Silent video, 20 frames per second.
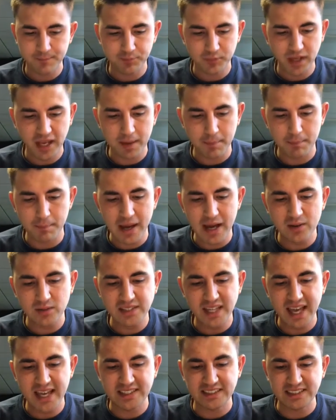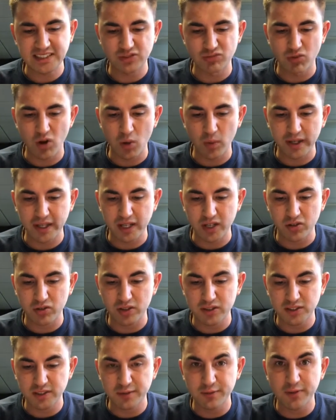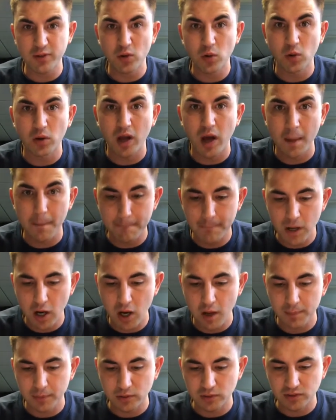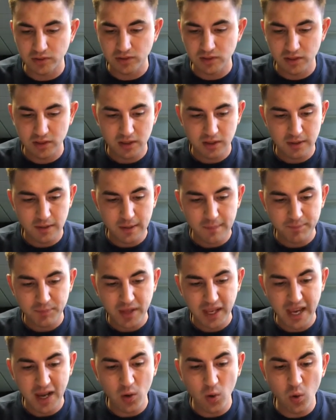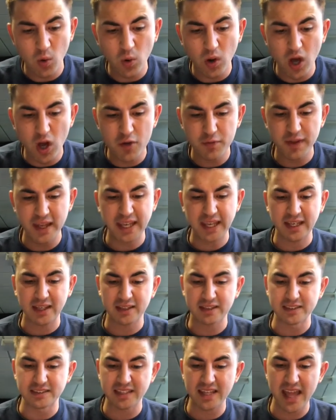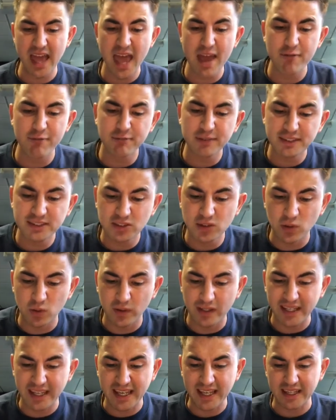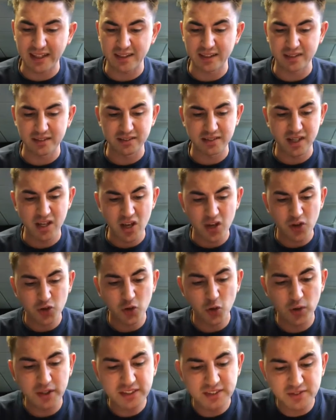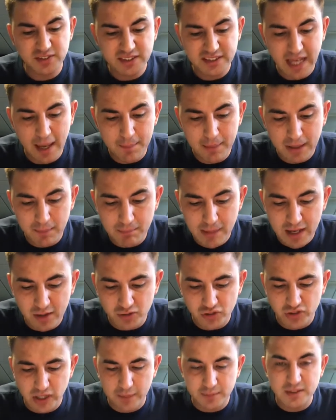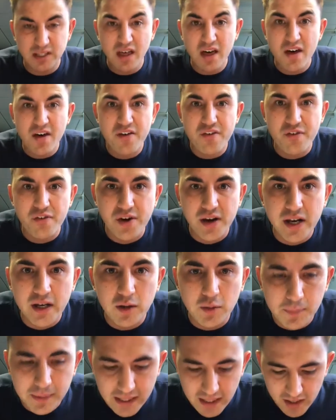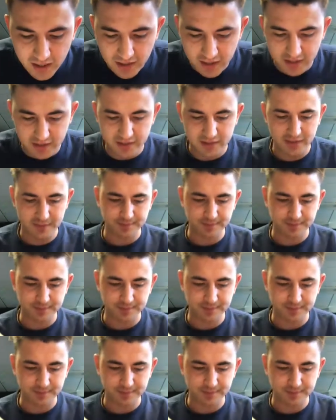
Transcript: And mouse heads is rolling across the floor like marbles. All over England, in every school in England, noise of snapping mousetraps will be heard."